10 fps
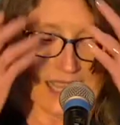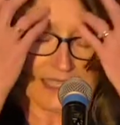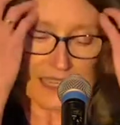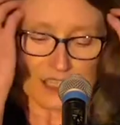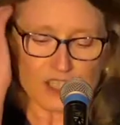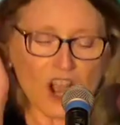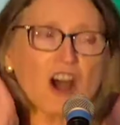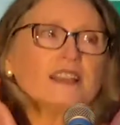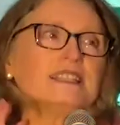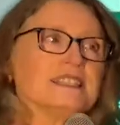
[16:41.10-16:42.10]
now,
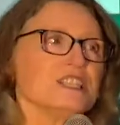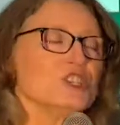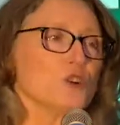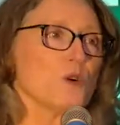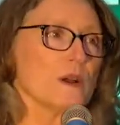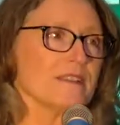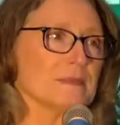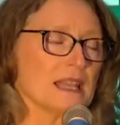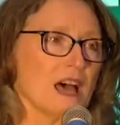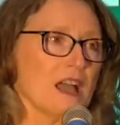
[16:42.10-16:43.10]
Sean is the joy of
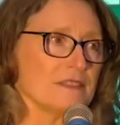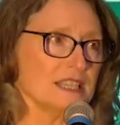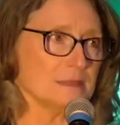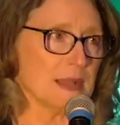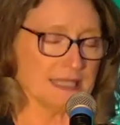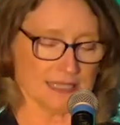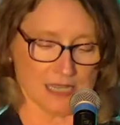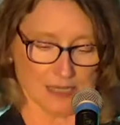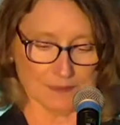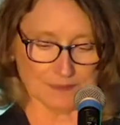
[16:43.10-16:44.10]
my life. He's my
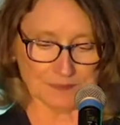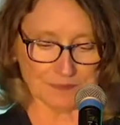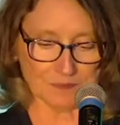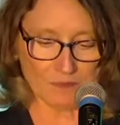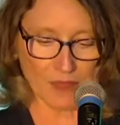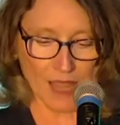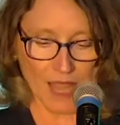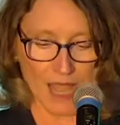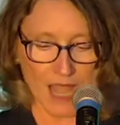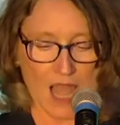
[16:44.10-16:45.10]
son.
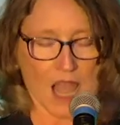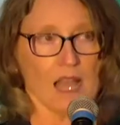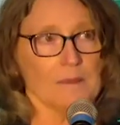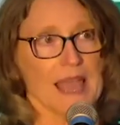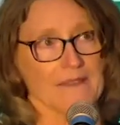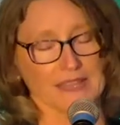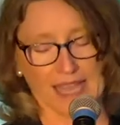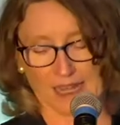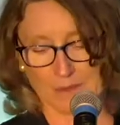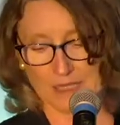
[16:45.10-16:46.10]
Um, having
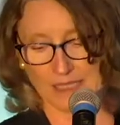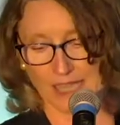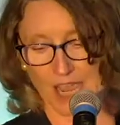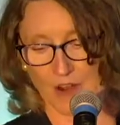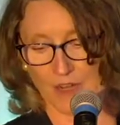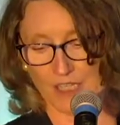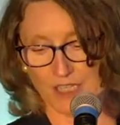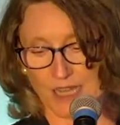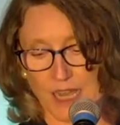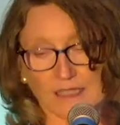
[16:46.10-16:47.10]
had a miscarriage
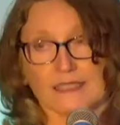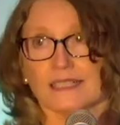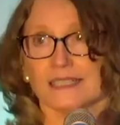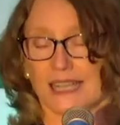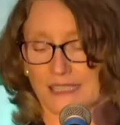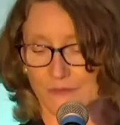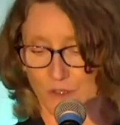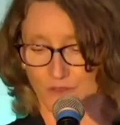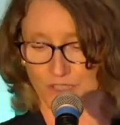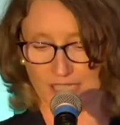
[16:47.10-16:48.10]
and unsuccessful
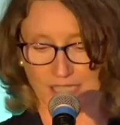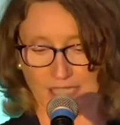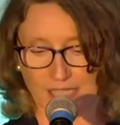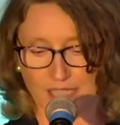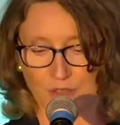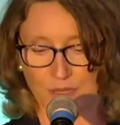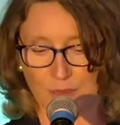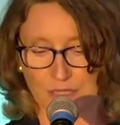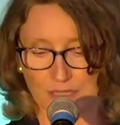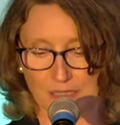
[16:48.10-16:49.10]
fertility
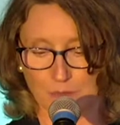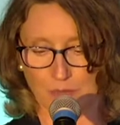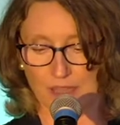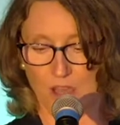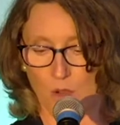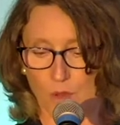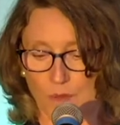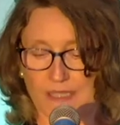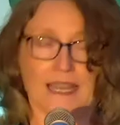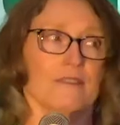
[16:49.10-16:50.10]
treatments, we thought we
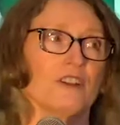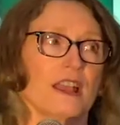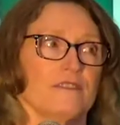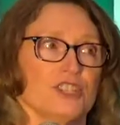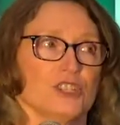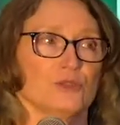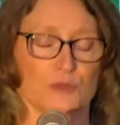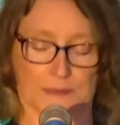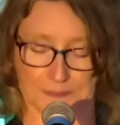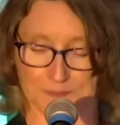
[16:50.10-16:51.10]
would never have
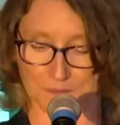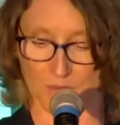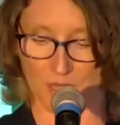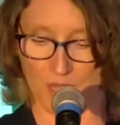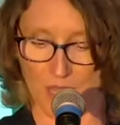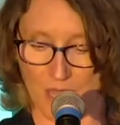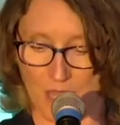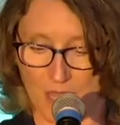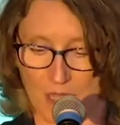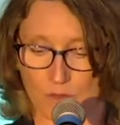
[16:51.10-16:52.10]
children.
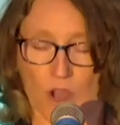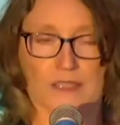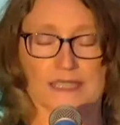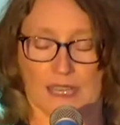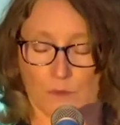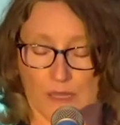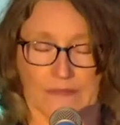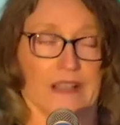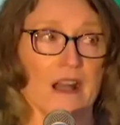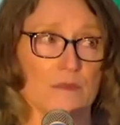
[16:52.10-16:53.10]
Ross said, Well,
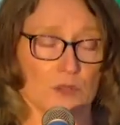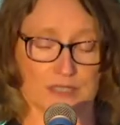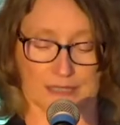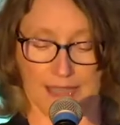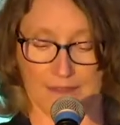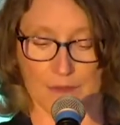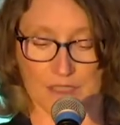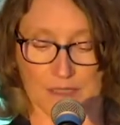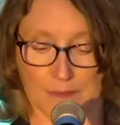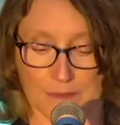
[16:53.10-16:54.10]
if God wants, to have
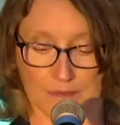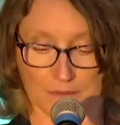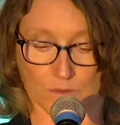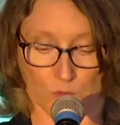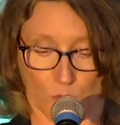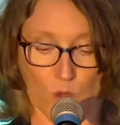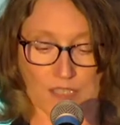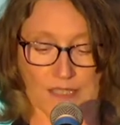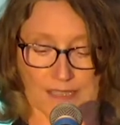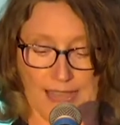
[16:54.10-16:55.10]
us,
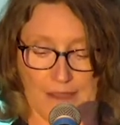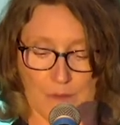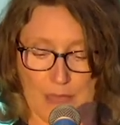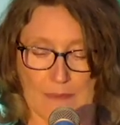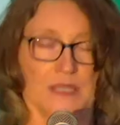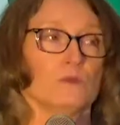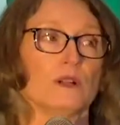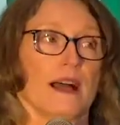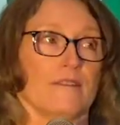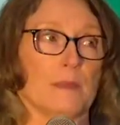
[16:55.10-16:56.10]
wants us to have a baby,
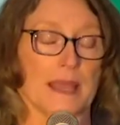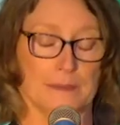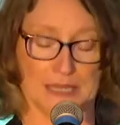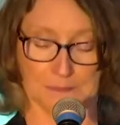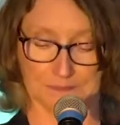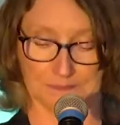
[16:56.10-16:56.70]
we'll have a baby.